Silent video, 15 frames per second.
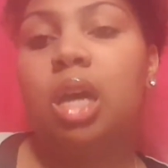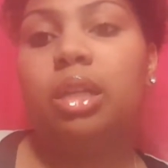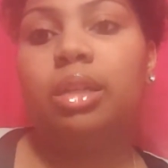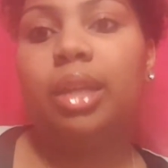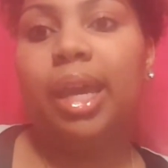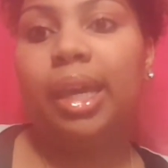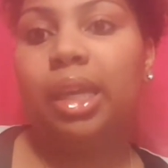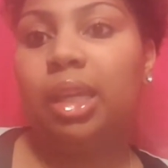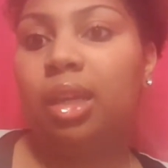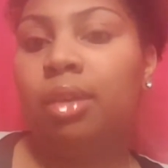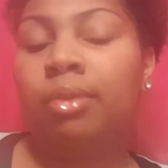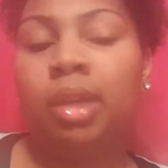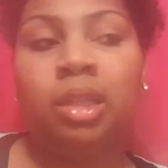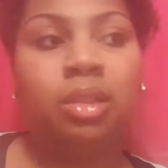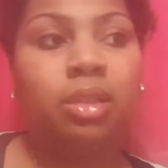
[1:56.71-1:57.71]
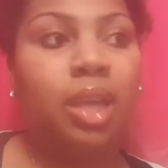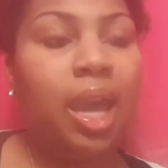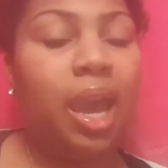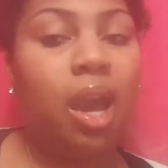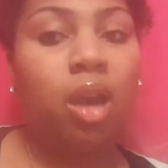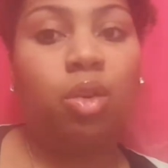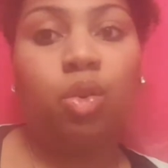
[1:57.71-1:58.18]
negative and
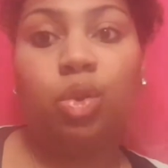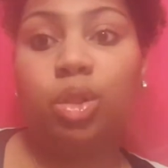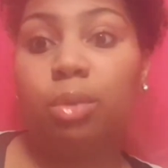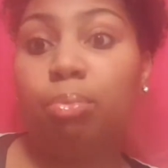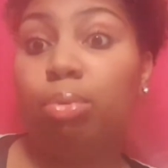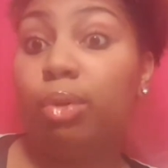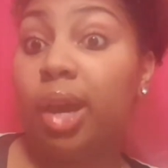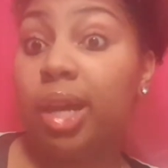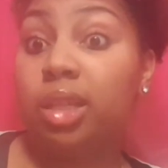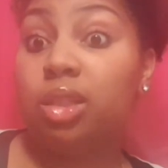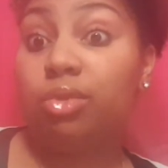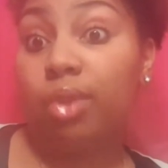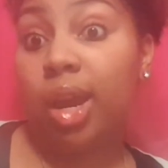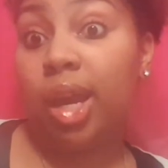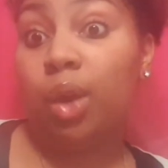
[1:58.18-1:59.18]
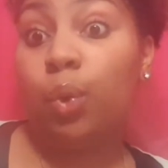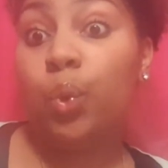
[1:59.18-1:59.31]
down or depressed, right?